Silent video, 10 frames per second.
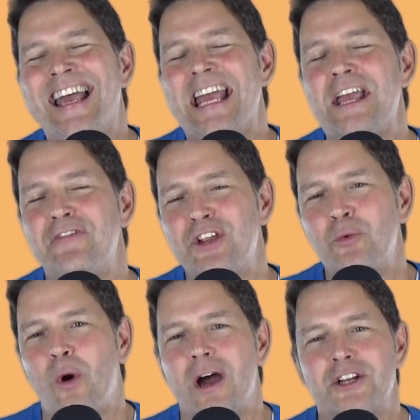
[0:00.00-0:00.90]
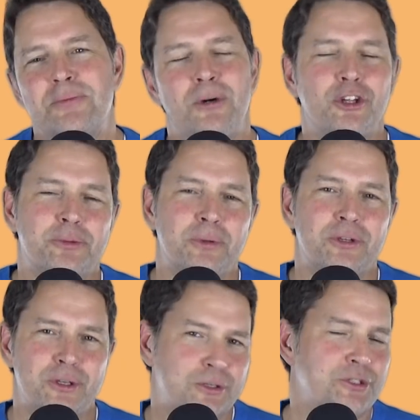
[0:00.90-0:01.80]
If you watch multiple
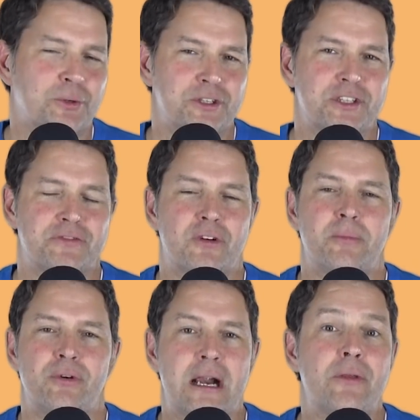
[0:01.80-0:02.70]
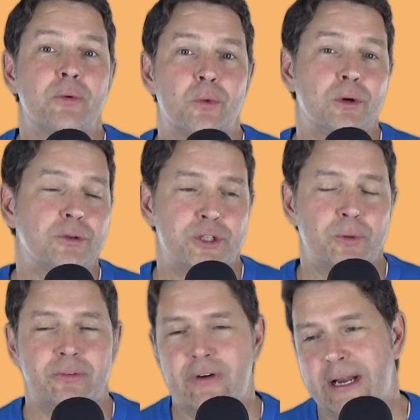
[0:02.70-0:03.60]
news sources from around the world, you
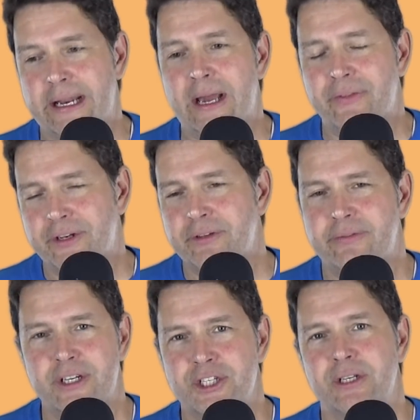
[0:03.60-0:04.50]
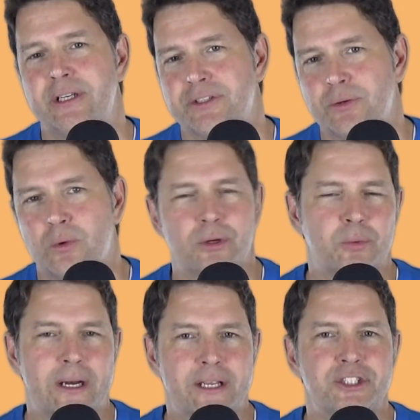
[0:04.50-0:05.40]
will find out that division is a
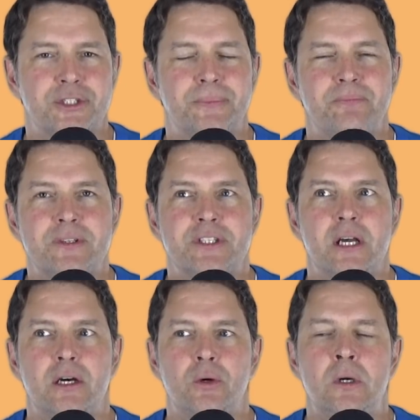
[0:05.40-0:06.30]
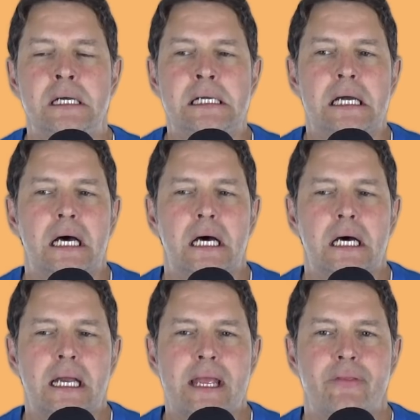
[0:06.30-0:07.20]
worldwide issue. So,
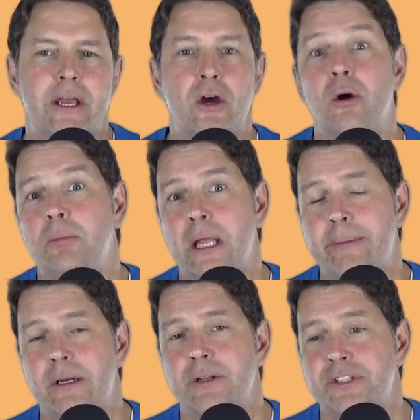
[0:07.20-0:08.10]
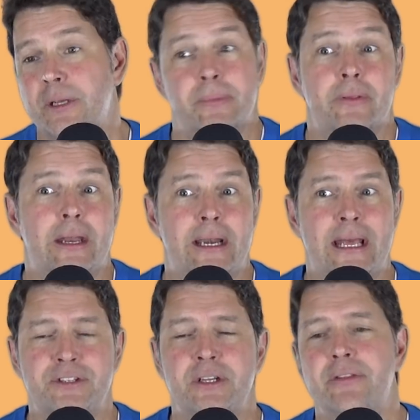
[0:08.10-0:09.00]
and they all blame it on something that it
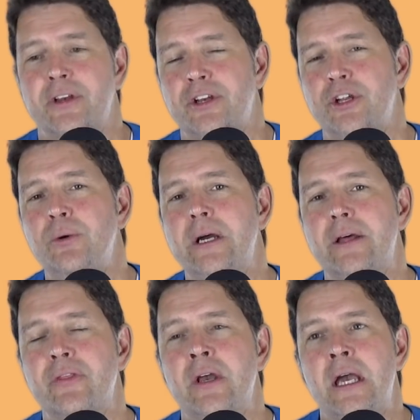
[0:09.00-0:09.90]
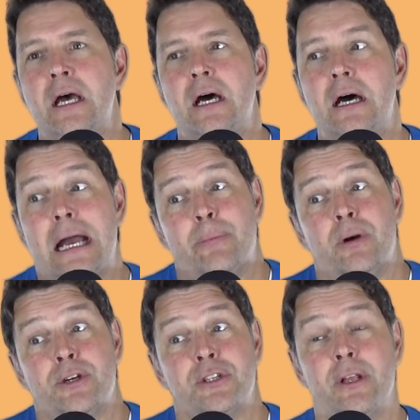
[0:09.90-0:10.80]
has nothing to do with. I
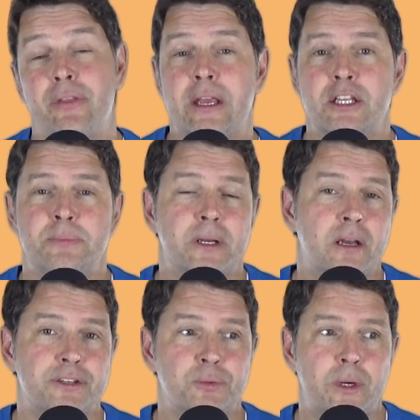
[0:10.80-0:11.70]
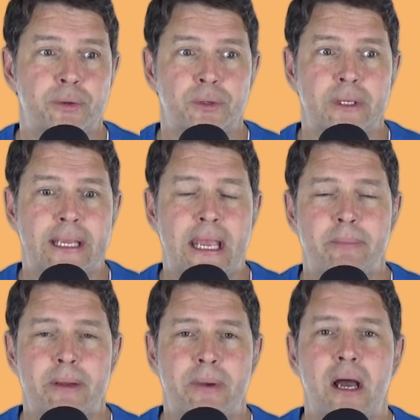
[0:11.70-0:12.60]
personally think it's because we really can't
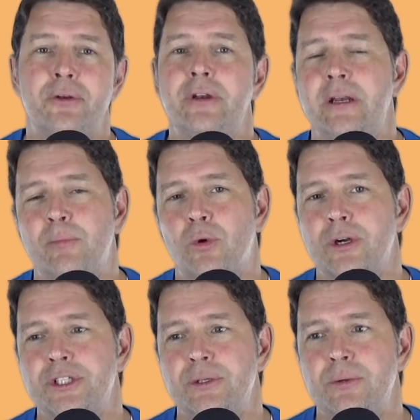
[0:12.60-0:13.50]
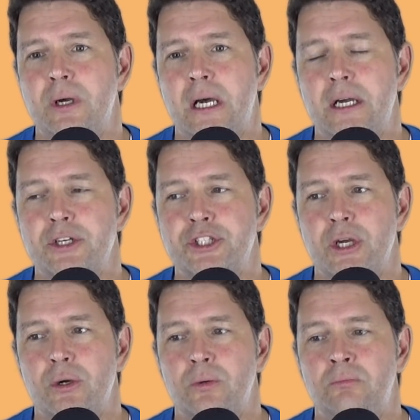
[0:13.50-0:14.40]
be bothered anymore to
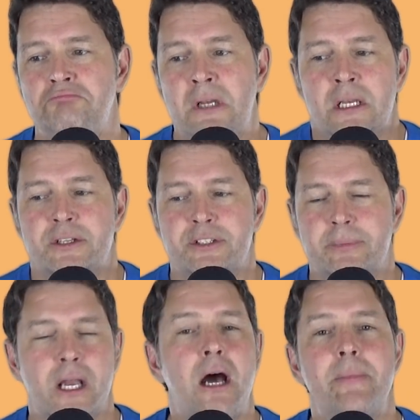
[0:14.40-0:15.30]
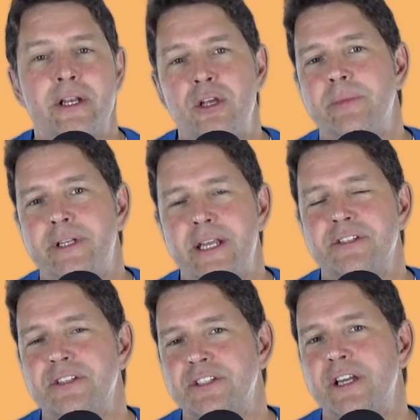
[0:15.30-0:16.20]
show some common human
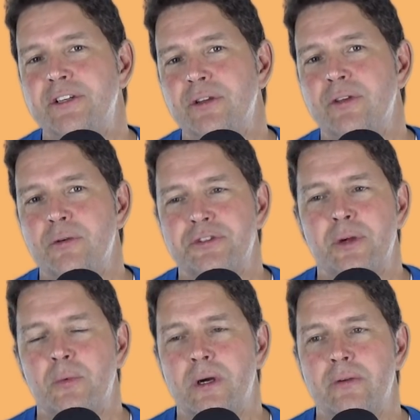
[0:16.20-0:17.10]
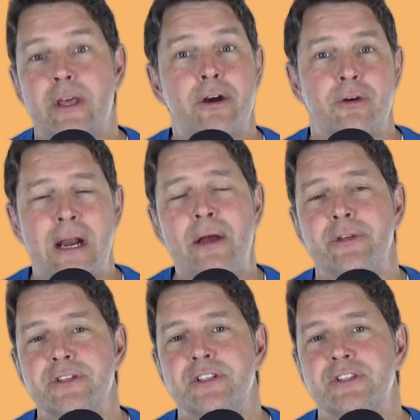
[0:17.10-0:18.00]
decency to those that are around
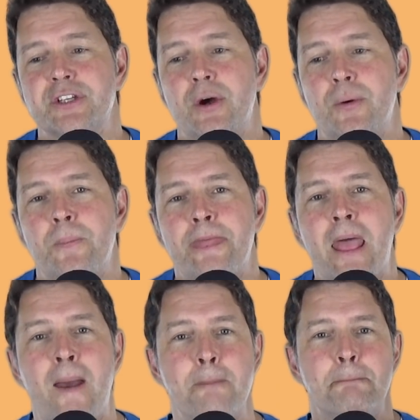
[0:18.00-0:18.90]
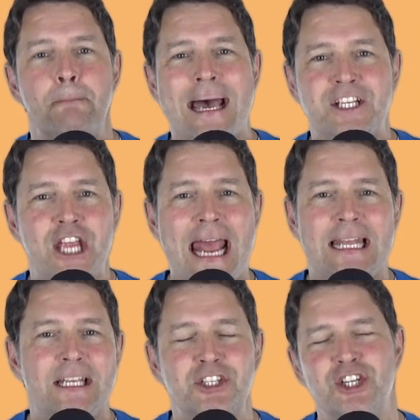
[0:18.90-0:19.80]
us. So, my
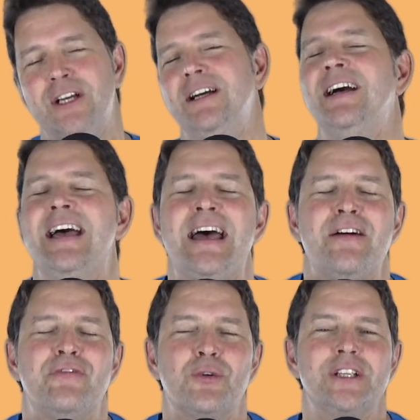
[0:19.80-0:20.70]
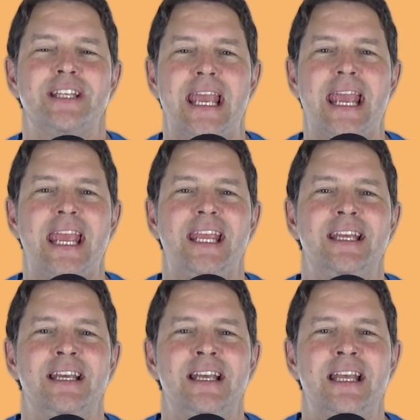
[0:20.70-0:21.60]
challenge for today
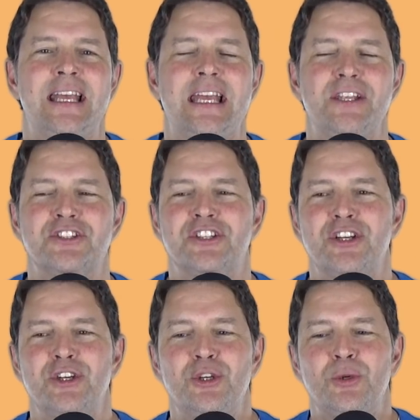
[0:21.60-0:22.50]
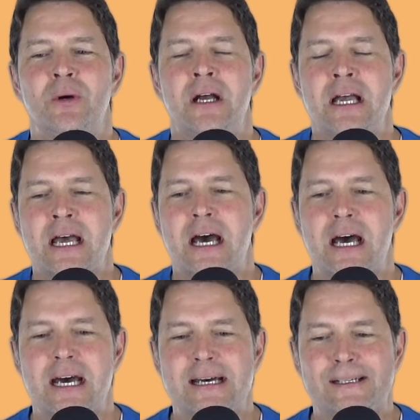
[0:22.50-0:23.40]
is to
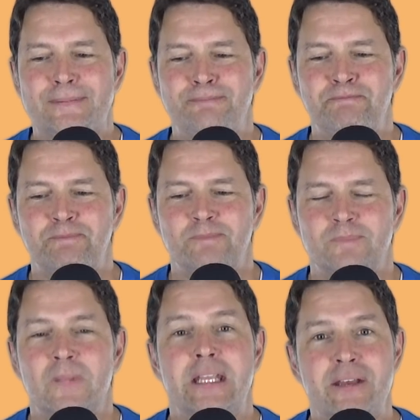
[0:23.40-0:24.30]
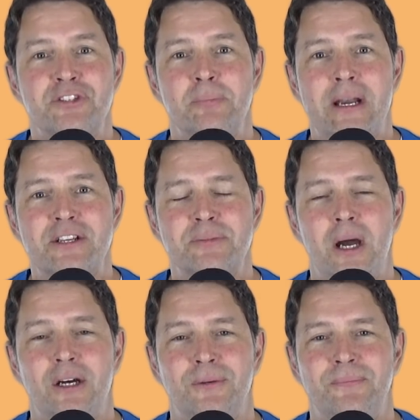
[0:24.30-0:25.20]
give somebody a smile.